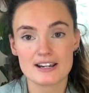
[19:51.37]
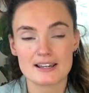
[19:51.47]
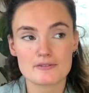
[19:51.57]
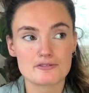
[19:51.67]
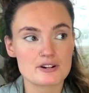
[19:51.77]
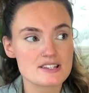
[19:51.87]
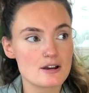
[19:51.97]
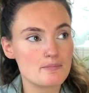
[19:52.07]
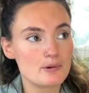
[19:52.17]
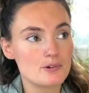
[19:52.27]
Like for
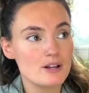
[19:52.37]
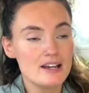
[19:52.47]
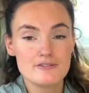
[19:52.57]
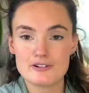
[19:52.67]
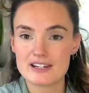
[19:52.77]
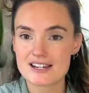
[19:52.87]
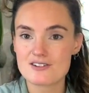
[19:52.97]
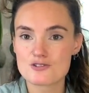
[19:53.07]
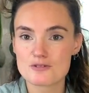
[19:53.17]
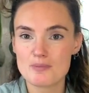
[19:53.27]
example,
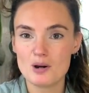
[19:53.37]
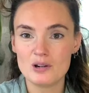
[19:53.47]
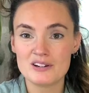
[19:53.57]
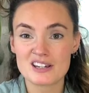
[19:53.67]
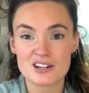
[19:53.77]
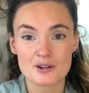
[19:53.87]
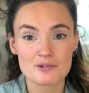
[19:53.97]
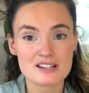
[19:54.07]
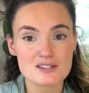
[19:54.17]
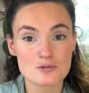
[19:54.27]
philodendron pollen can
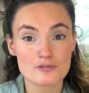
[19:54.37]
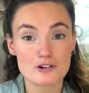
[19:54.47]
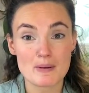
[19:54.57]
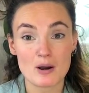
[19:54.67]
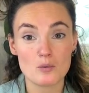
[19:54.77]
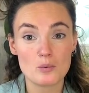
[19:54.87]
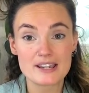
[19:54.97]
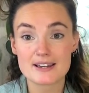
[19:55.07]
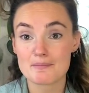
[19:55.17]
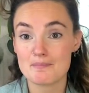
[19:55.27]
only store for about a
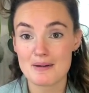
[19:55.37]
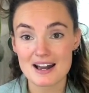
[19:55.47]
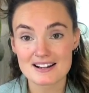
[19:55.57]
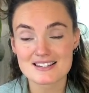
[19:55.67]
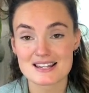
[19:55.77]
week max,